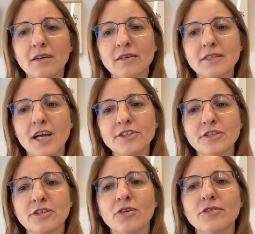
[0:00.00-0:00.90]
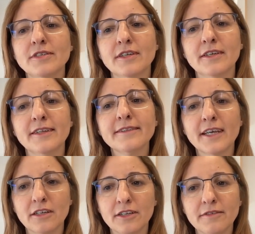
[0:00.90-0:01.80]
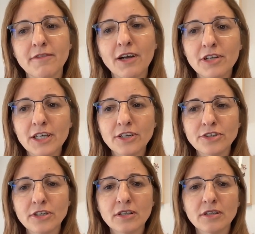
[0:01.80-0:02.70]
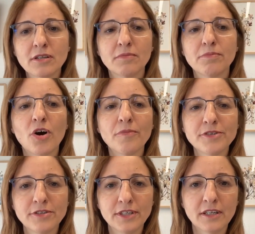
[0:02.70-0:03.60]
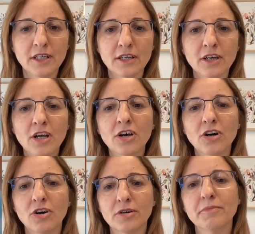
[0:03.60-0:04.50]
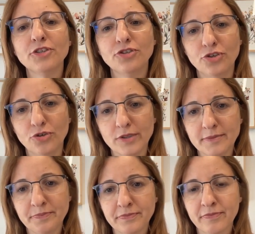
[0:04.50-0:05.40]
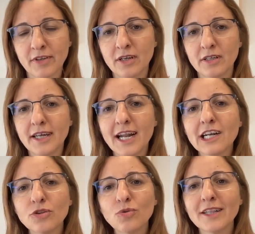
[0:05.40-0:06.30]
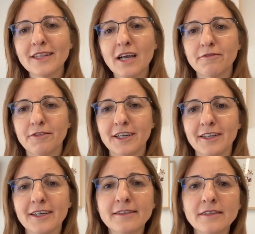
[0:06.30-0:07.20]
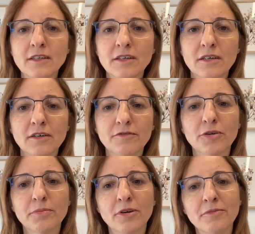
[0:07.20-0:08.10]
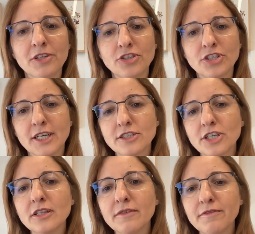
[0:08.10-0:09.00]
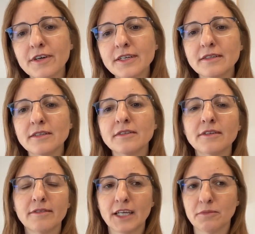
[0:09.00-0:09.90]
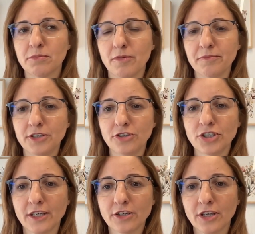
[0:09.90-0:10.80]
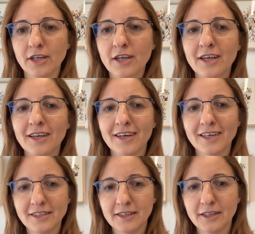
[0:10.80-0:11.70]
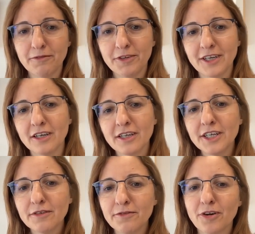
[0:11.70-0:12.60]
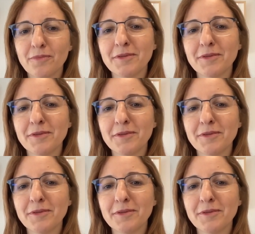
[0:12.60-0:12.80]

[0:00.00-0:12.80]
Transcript: such as causing integrity violations, prompt stealing, or misuse. There are two attack variants for prompt injection. The first is direct prompt injection, as in the figure here from the